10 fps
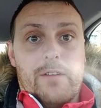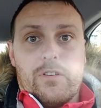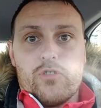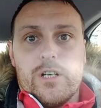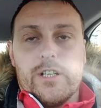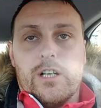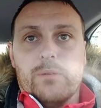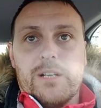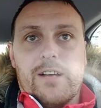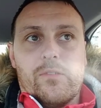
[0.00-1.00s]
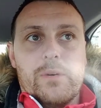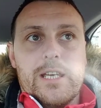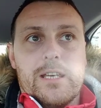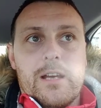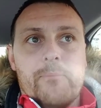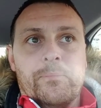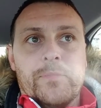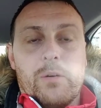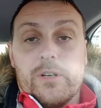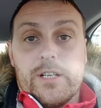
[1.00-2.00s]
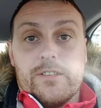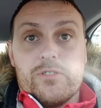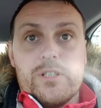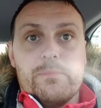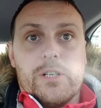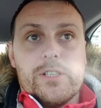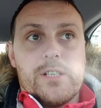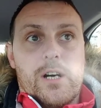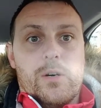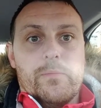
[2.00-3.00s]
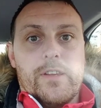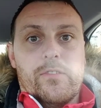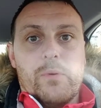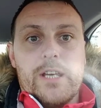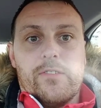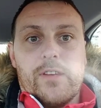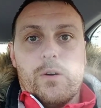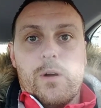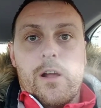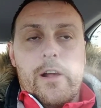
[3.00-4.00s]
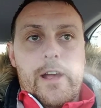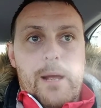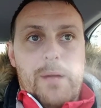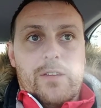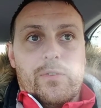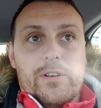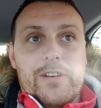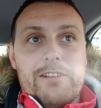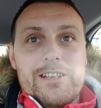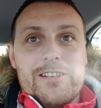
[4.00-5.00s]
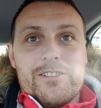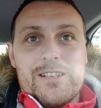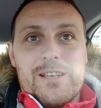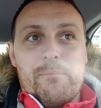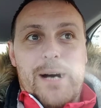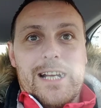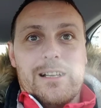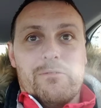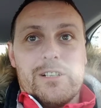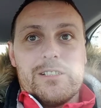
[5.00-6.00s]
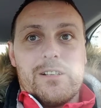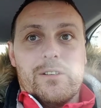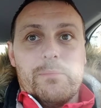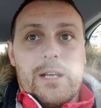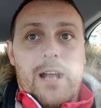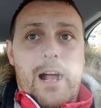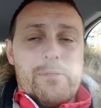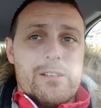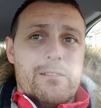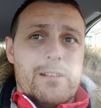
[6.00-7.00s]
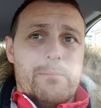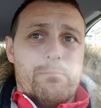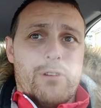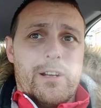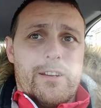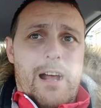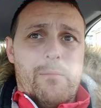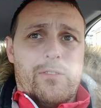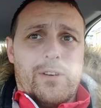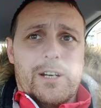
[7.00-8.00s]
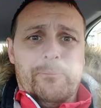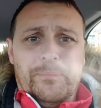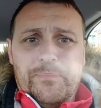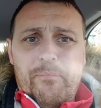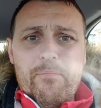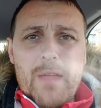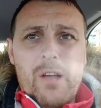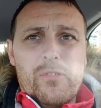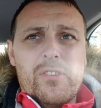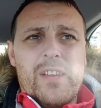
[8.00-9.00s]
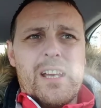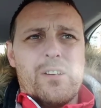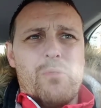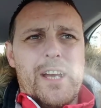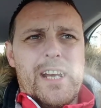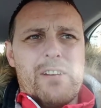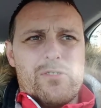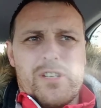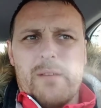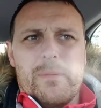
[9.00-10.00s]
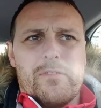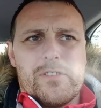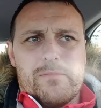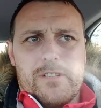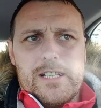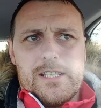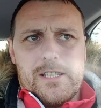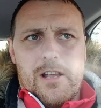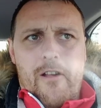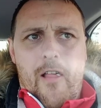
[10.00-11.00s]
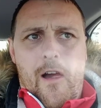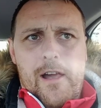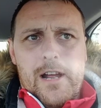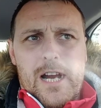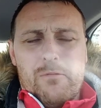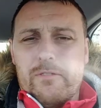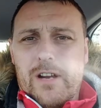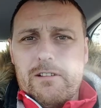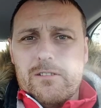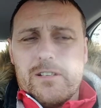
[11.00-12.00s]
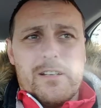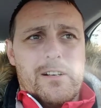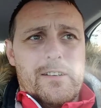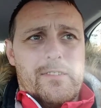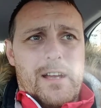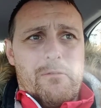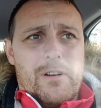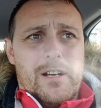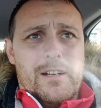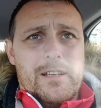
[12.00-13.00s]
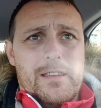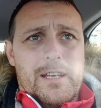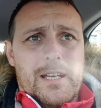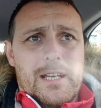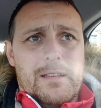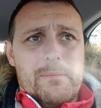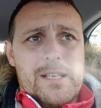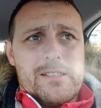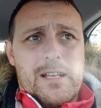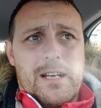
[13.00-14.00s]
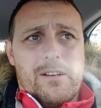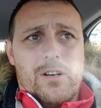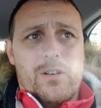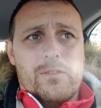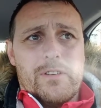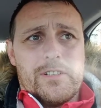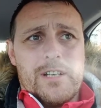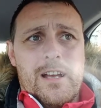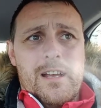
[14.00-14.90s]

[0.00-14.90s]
after drawing at home last week, they want to get the 3 points at home this week, so it makes for a very interesting battle and what's going to be an absolutely brilliant atmosphere. I was just thinking the way down just hit me for some reason. And we're very lucky, guys, that we're not in the midst of that COVID